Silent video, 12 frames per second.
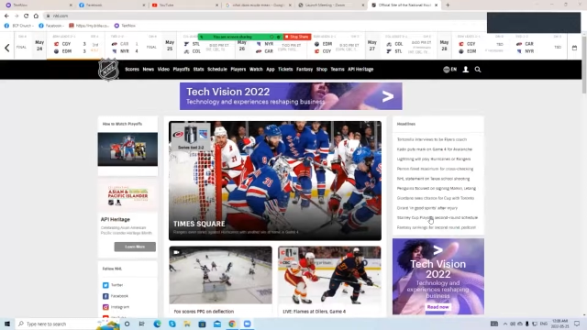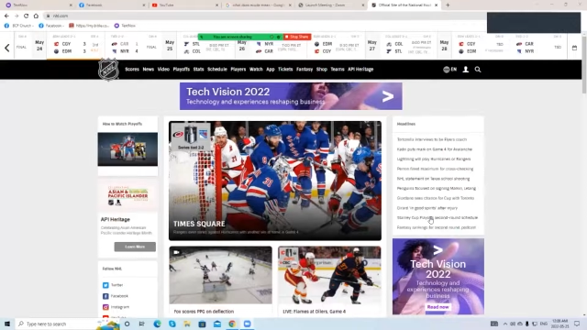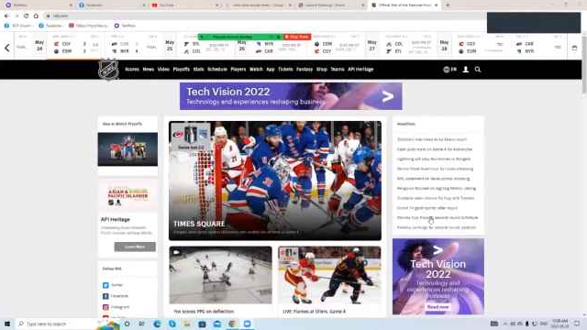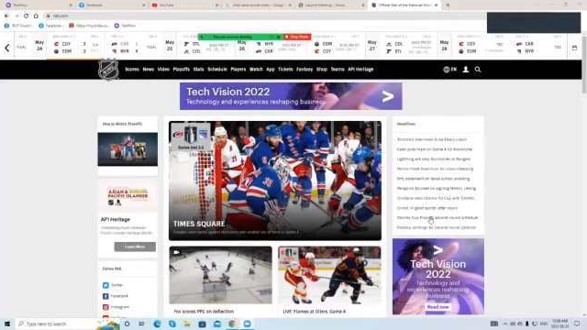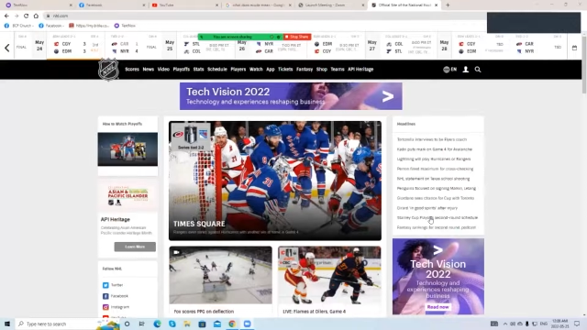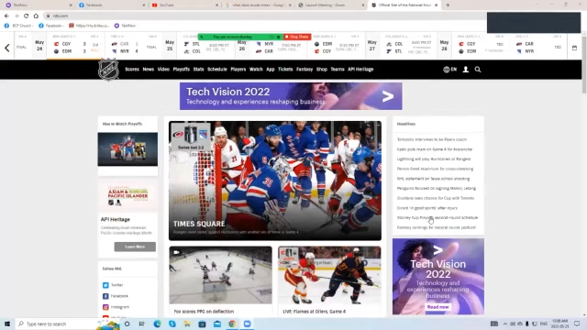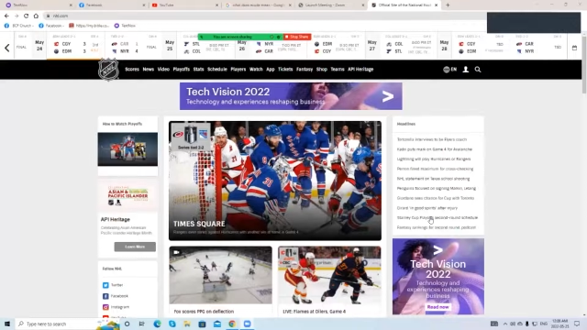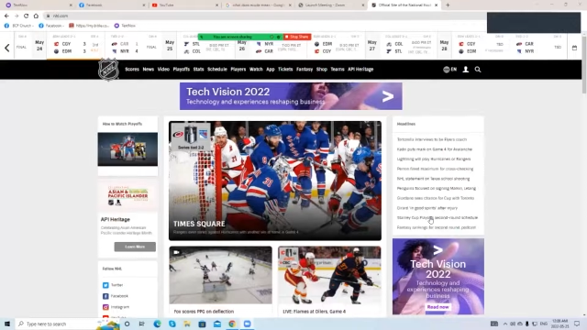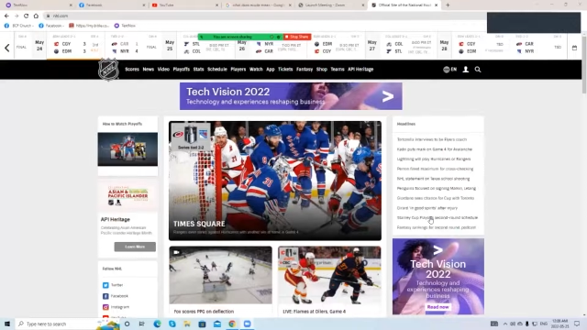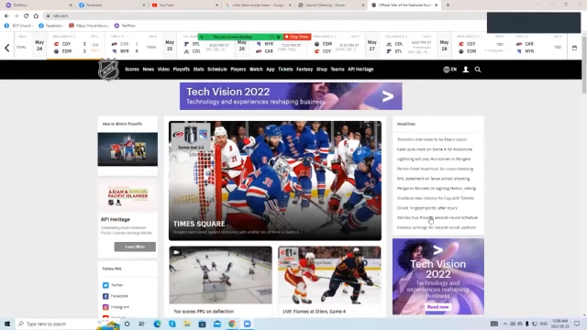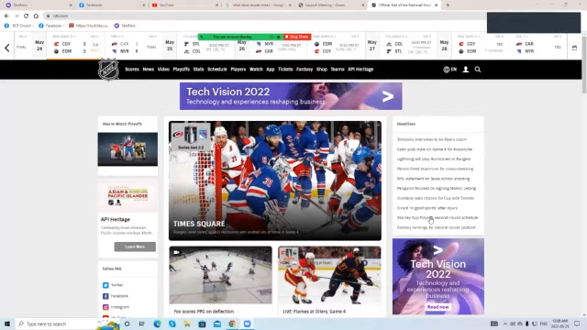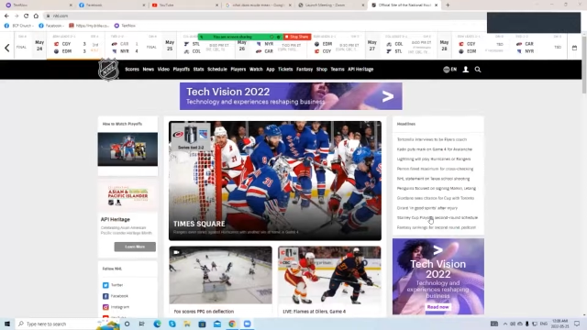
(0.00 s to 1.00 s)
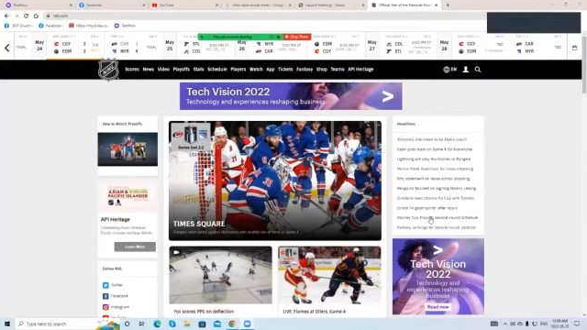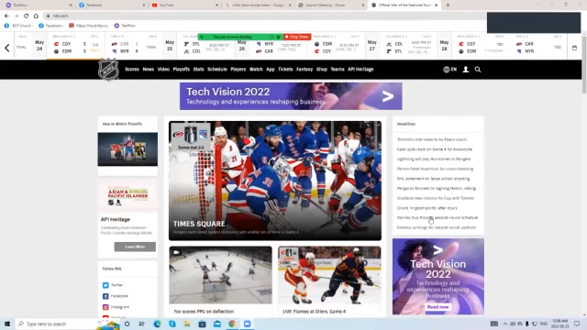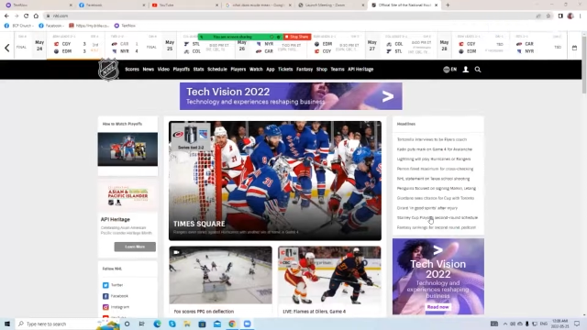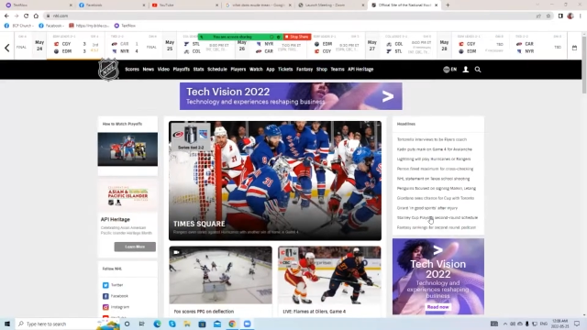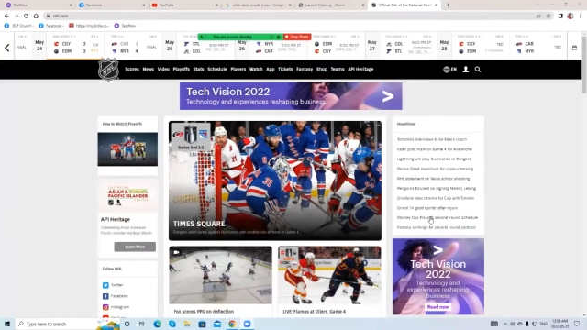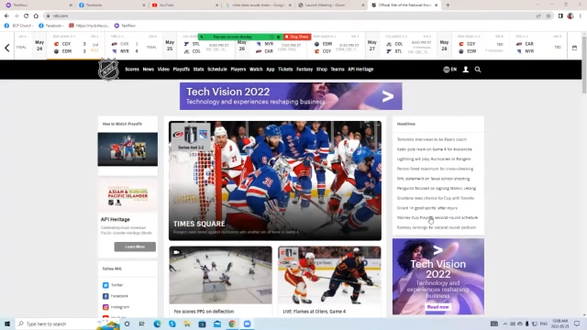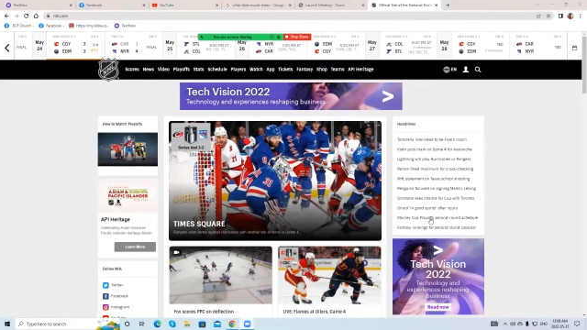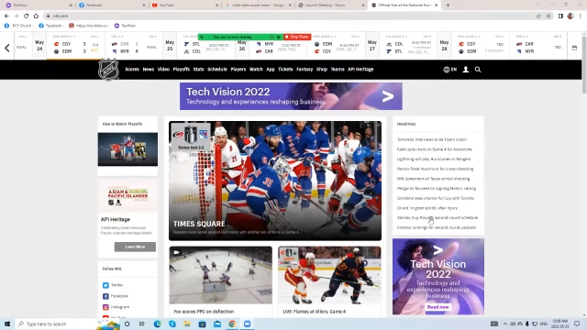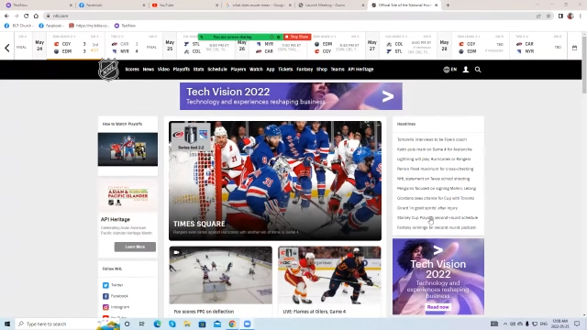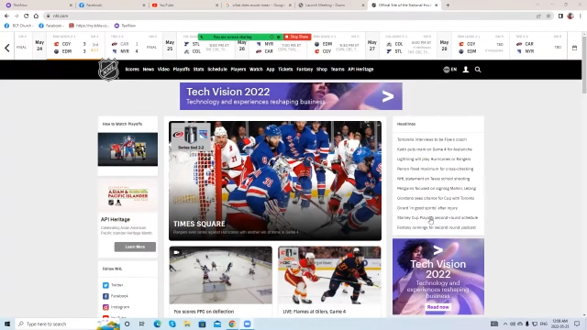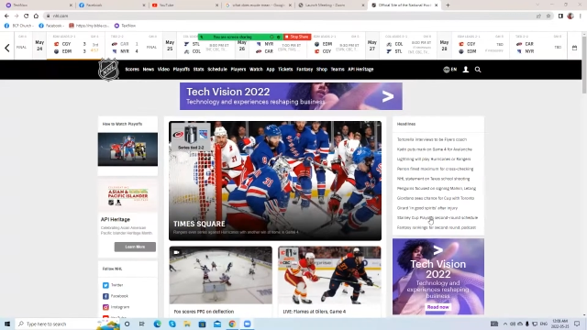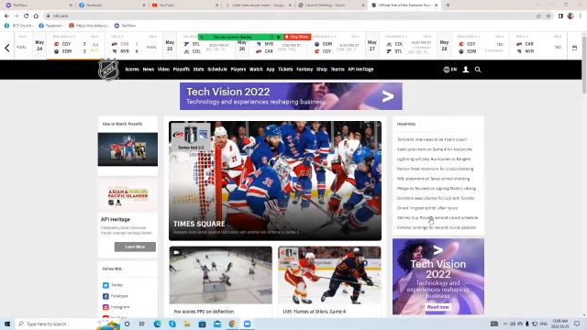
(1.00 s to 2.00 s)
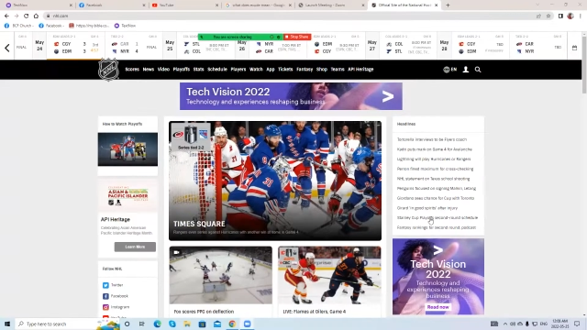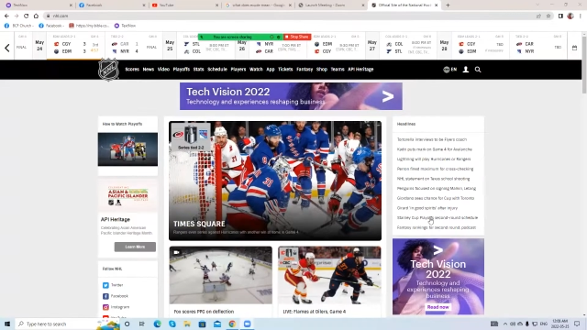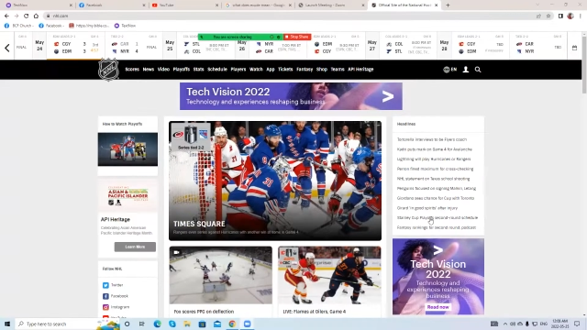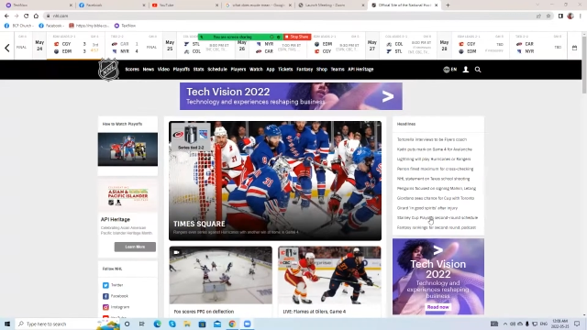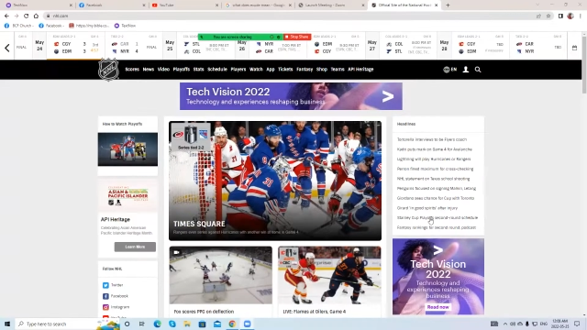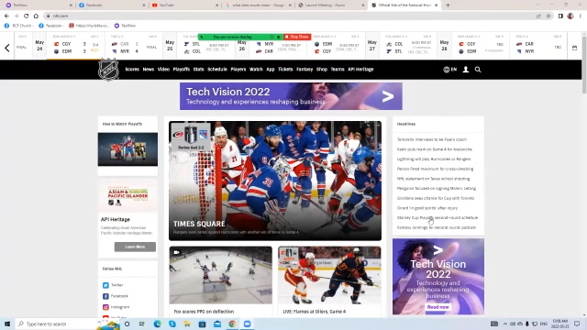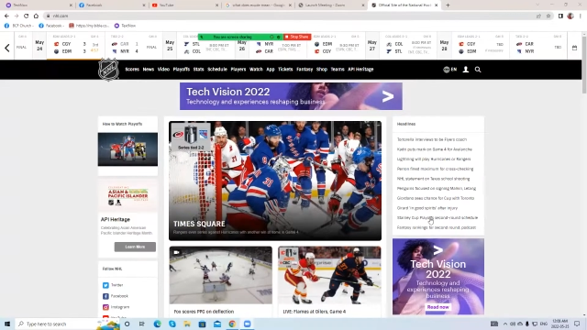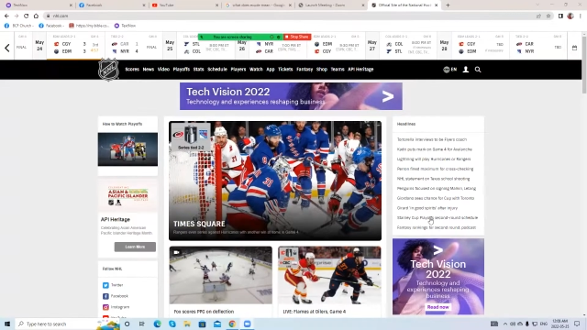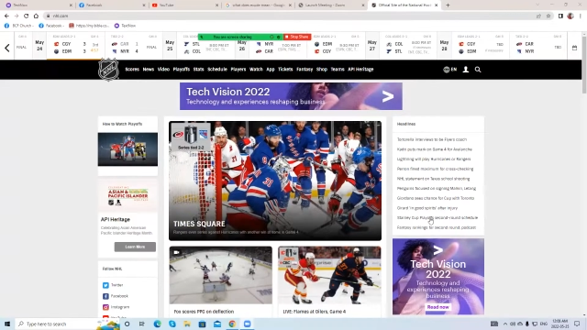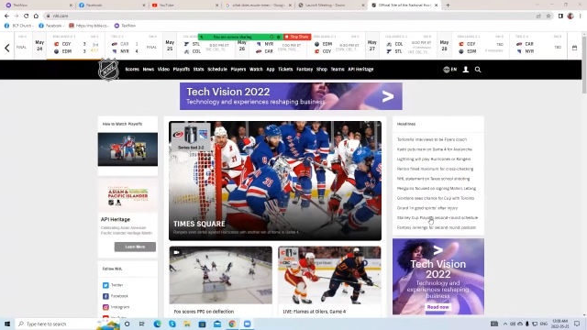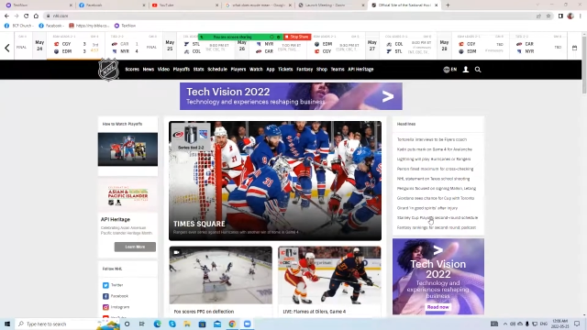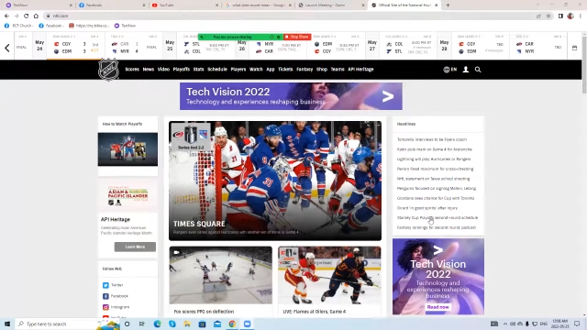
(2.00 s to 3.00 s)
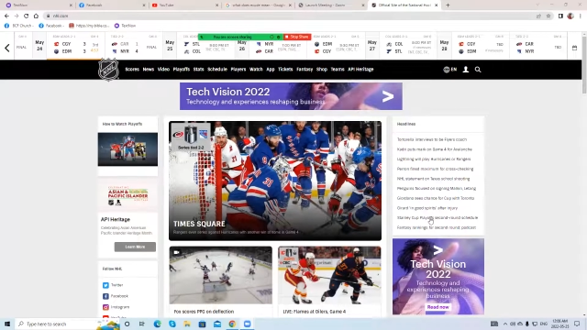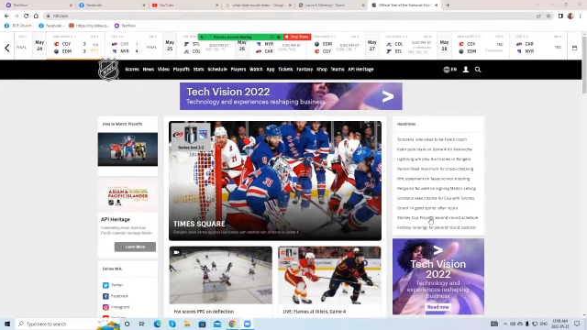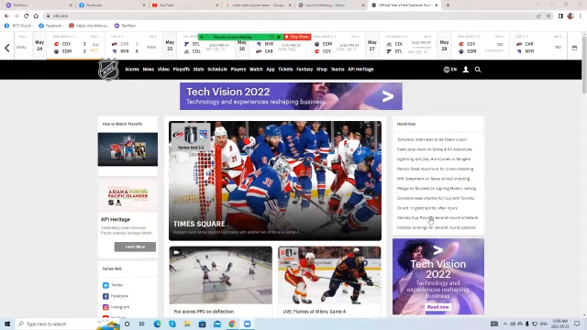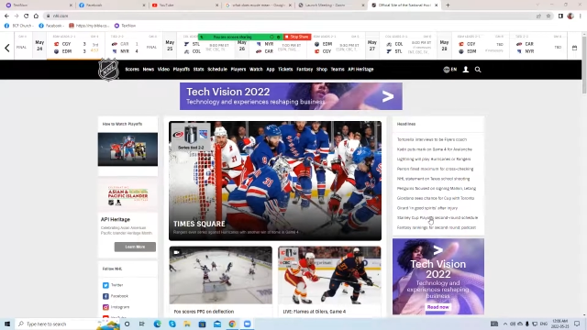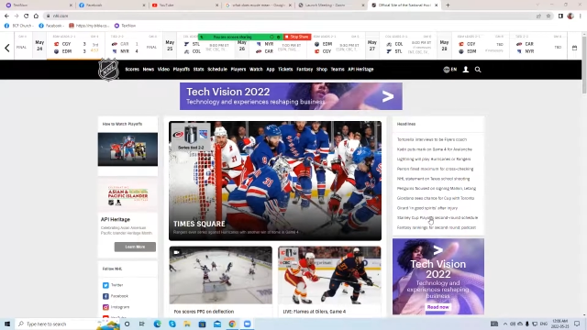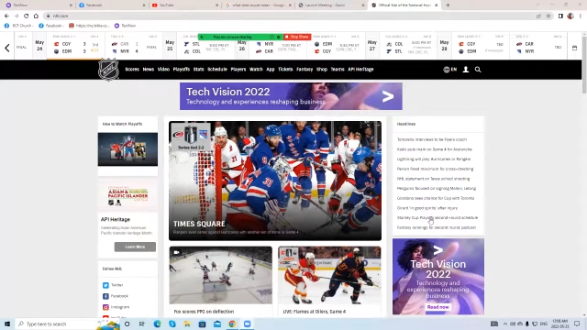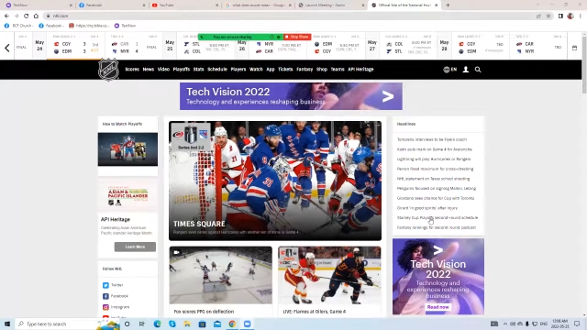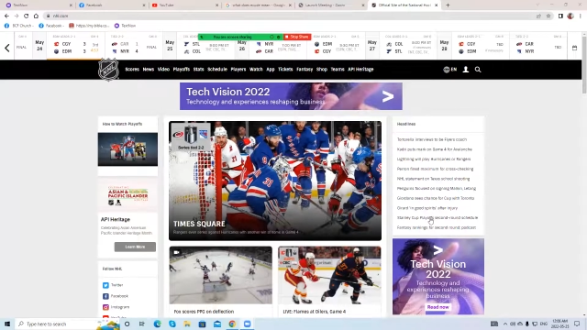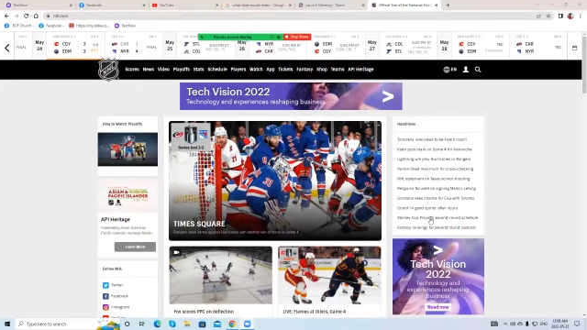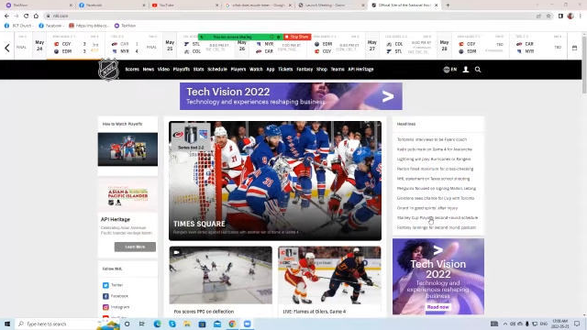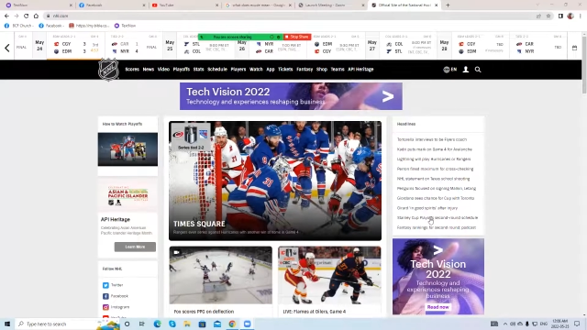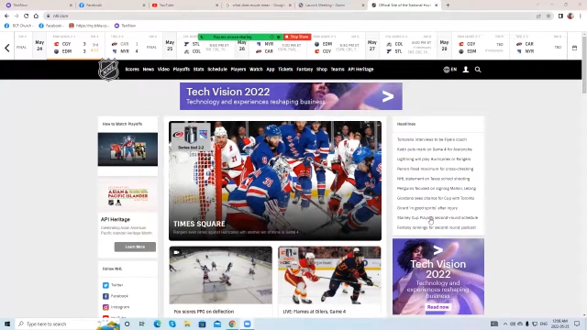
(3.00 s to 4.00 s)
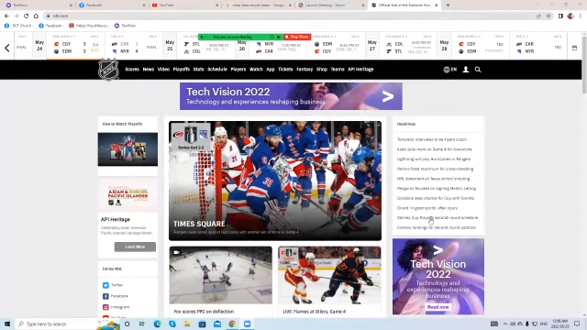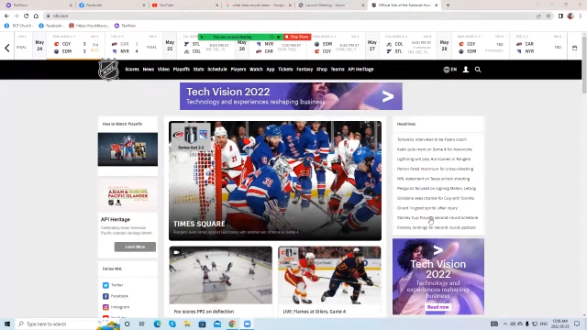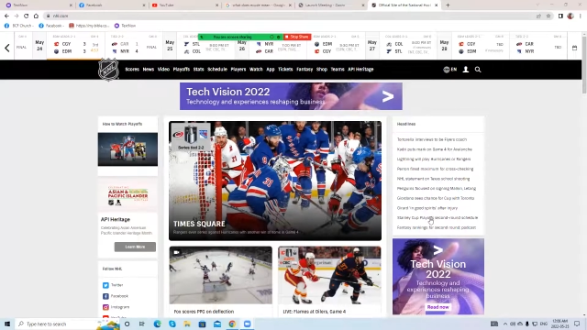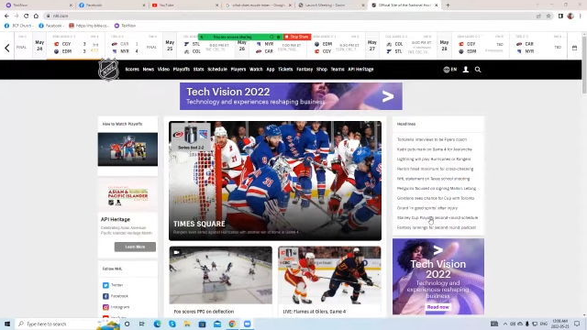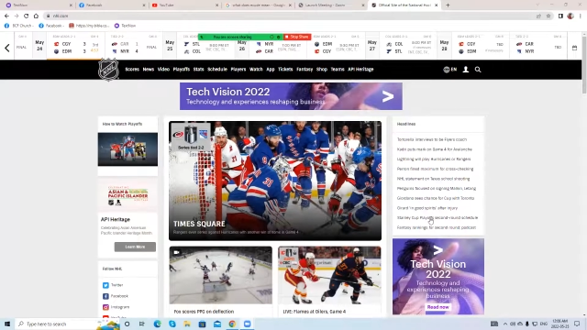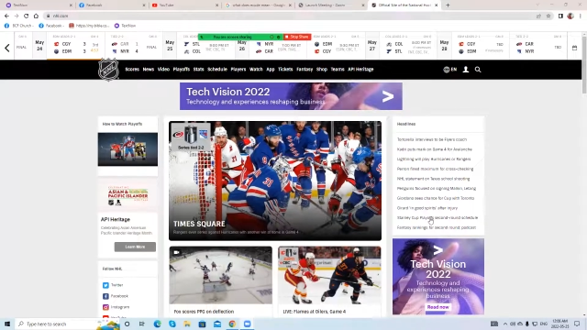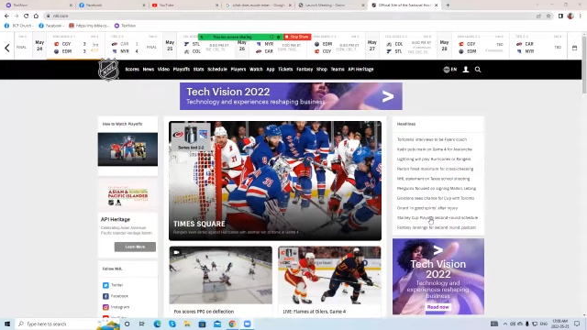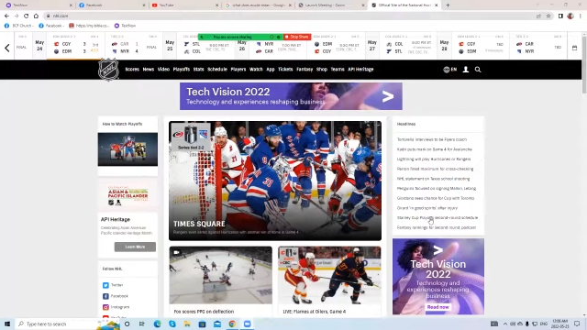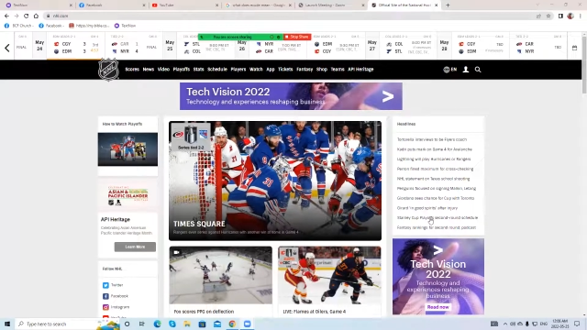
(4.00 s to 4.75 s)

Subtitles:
(no speaker visible)